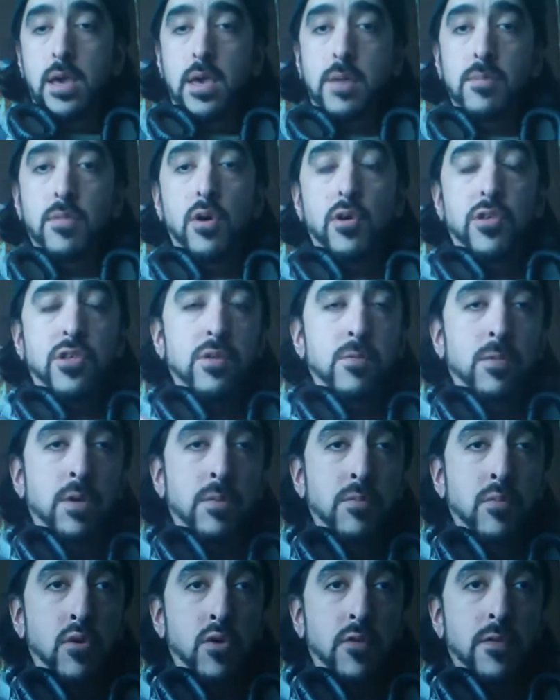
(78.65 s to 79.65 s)
emulsion
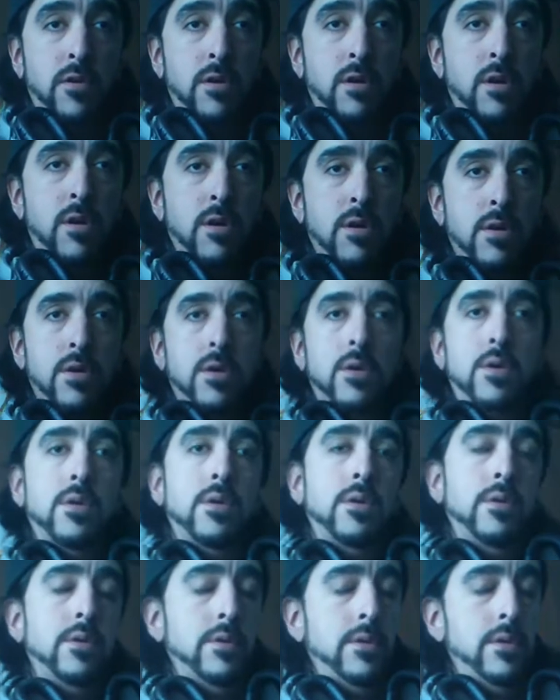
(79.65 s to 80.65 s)
remover,
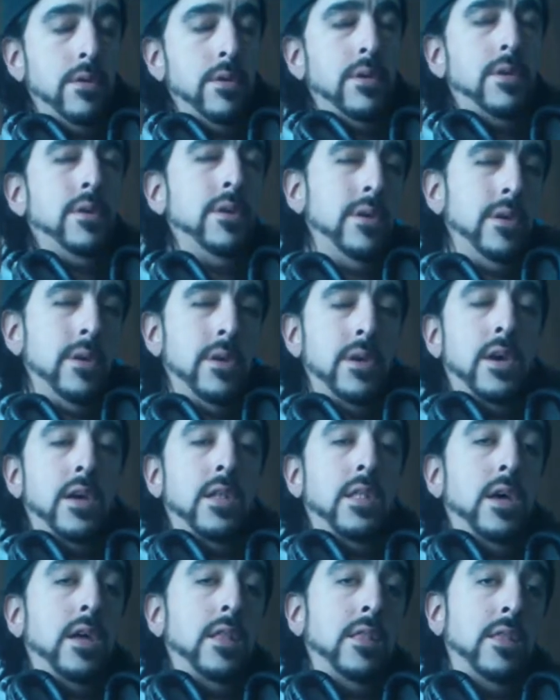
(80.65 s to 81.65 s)

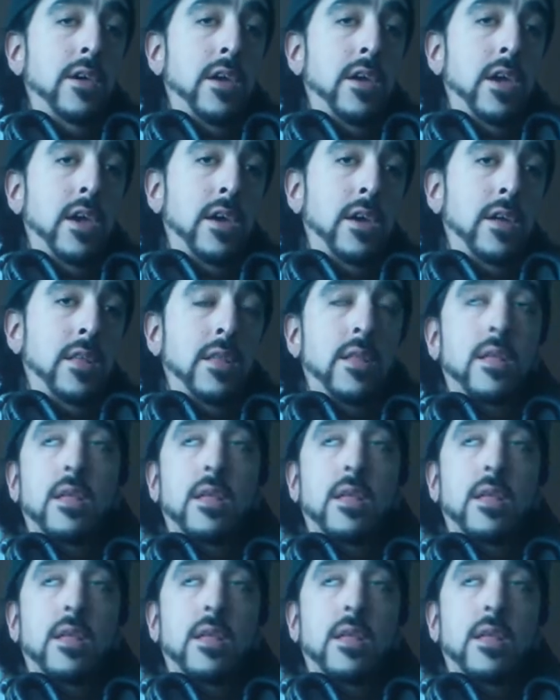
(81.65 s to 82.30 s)
and then they get